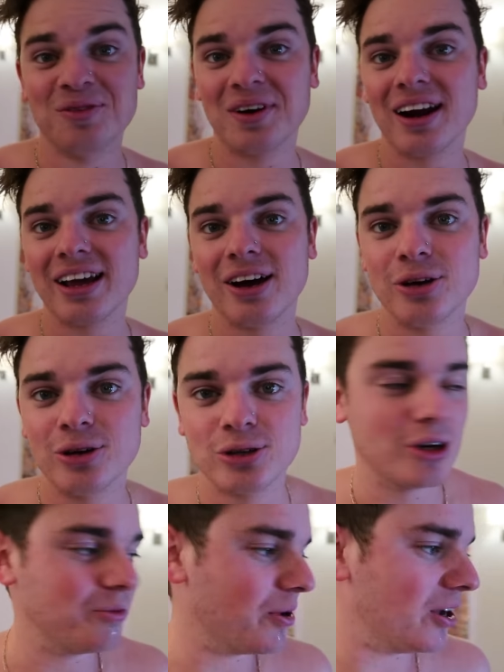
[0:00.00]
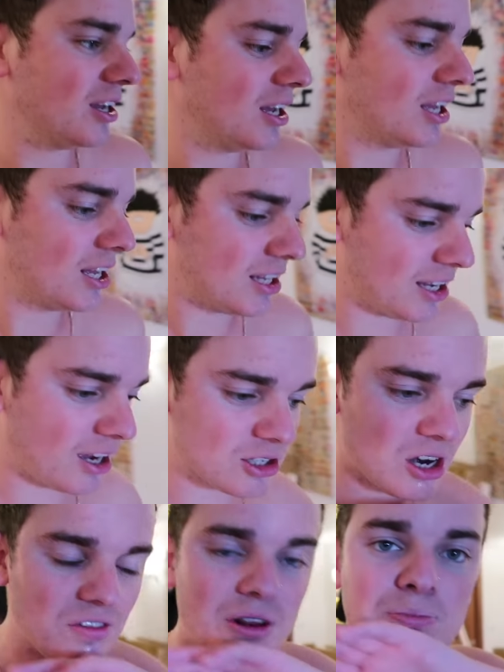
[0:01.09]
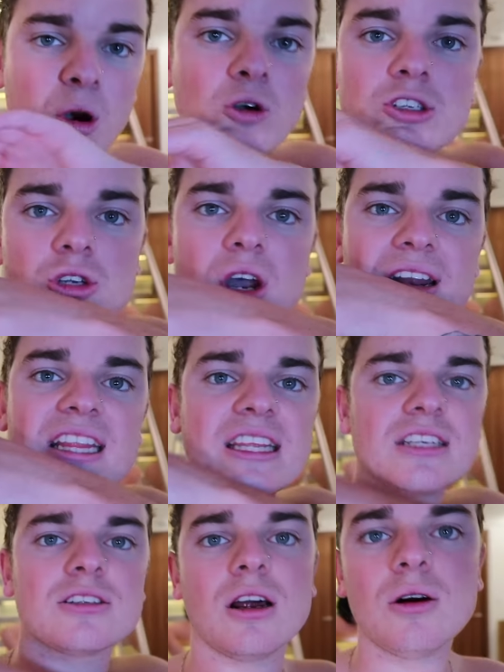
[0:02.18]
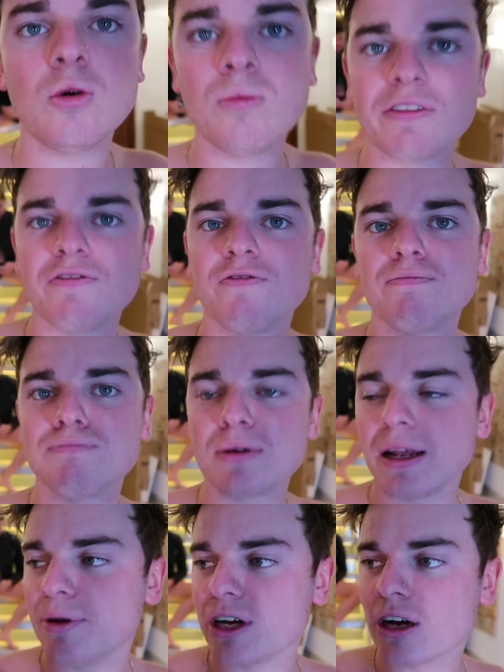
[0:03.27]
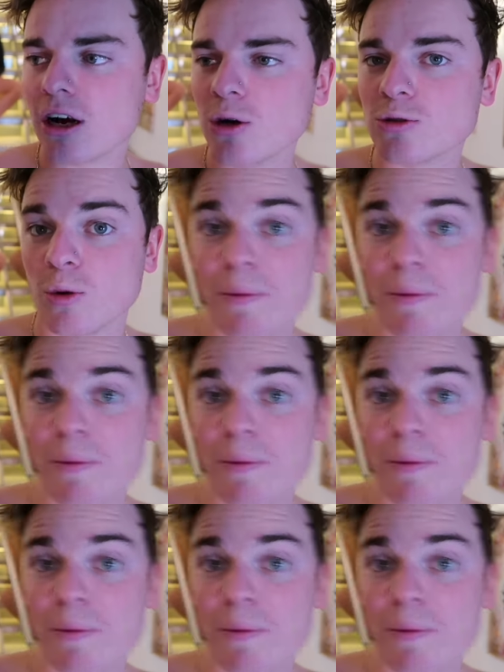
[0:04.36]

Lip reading: what bloody hell you're doing, but I don't have any boxes or anything. So like, all my blaming clothes